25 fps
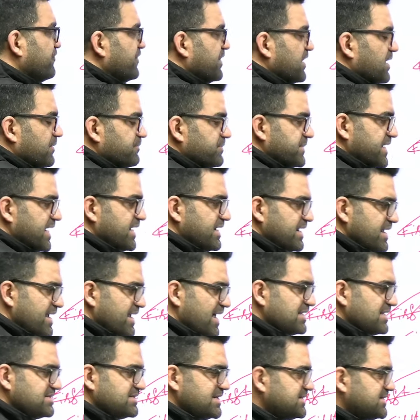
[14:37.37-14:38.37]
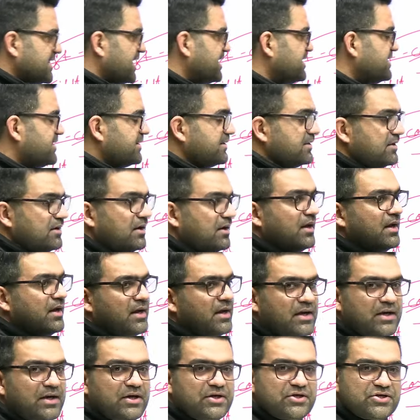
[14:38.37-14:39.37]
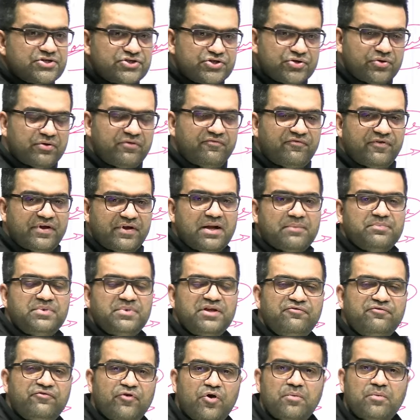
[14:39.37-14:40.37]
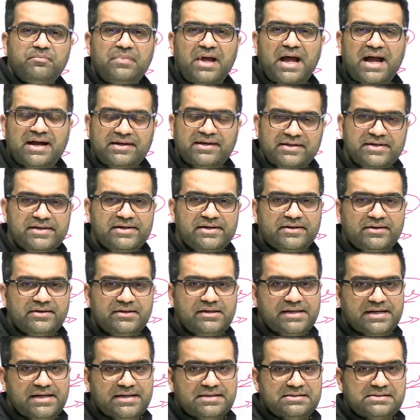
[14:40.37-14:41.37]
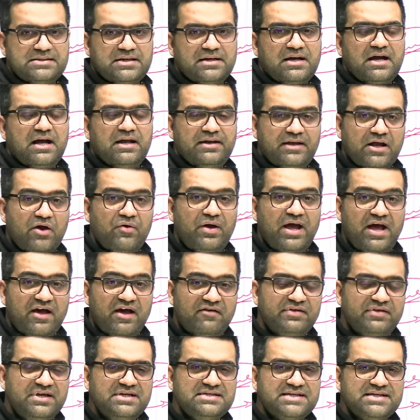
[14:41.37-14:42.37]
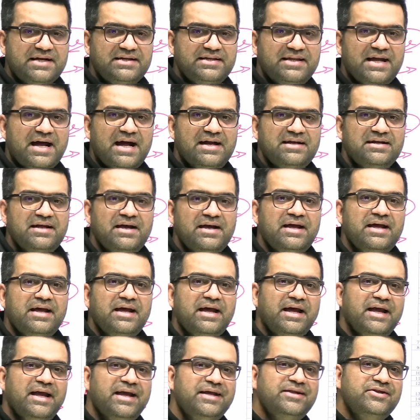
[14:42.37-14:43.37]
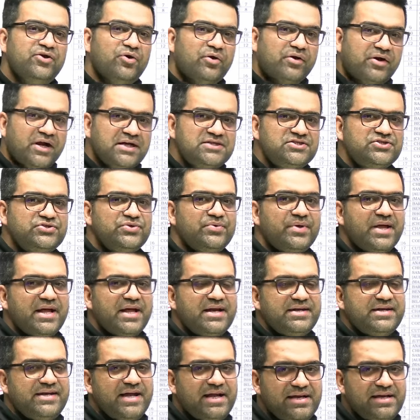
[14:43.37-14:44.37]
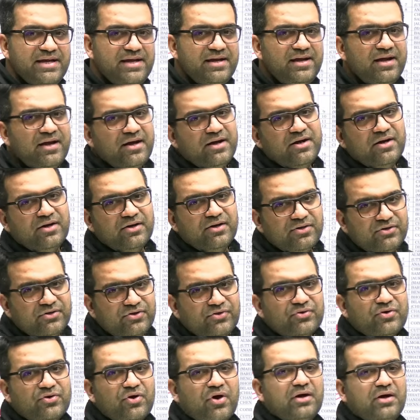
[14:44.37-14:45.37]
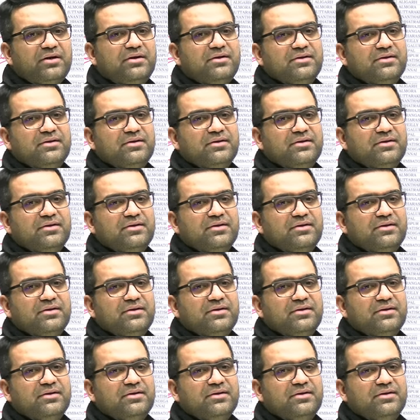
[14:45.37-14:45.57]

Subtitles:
up Delhi as the center should fill up the form at the earliest. Now, having said that, in your rush to get Delhi, do not